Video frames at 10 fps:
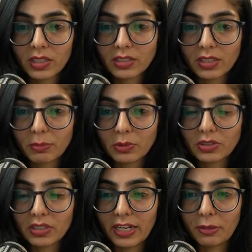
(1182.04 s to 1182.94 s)

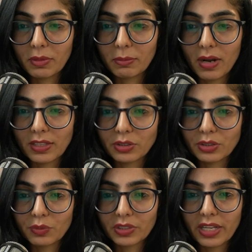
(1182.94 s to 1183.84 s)
Suppose atomic mass is
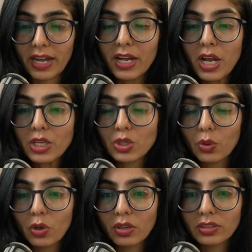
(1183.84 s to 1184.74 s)
over there.
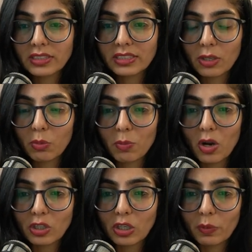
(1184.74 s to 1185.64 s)
So this
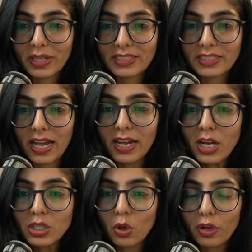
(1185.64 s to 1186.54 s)
molecular weight is there.
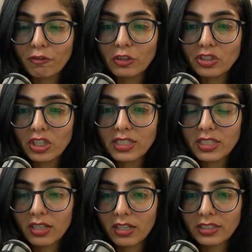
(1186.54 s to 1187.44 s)
So if we'll just
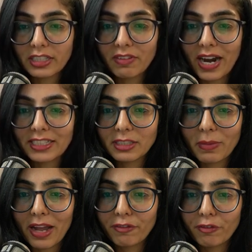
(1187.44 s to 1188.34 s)
divide it
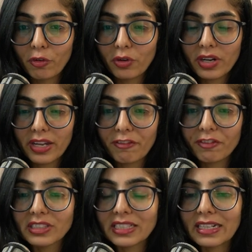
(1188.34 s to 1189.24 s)
by 4, if
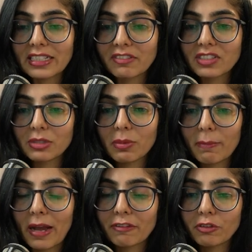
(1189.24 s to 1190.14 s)
it get divisible
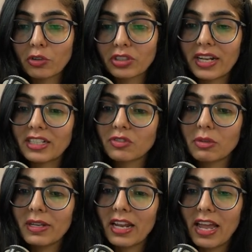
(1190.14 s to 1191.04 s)
by 4, then it will
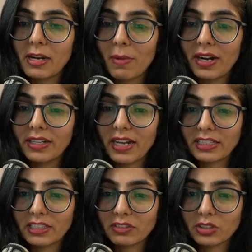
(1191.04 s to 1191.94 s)
be NMR
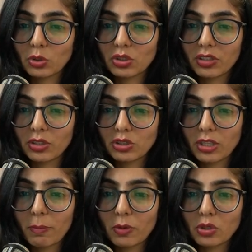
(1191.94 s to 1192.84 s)
inactive. So
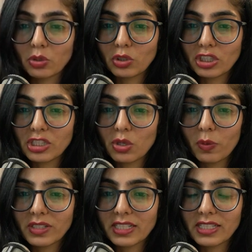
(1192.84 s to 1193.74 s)
suppose it is
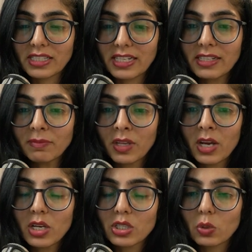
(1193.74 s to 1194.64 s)
over 16.
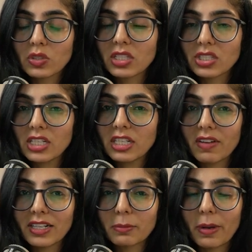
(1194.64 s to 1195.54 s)
So 16
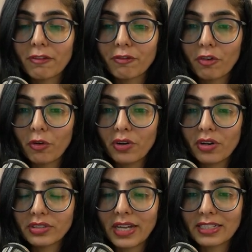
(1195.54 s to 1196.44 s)
divided by 4,
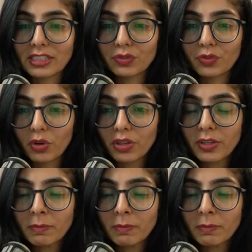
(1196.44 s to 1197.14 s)
that is 4.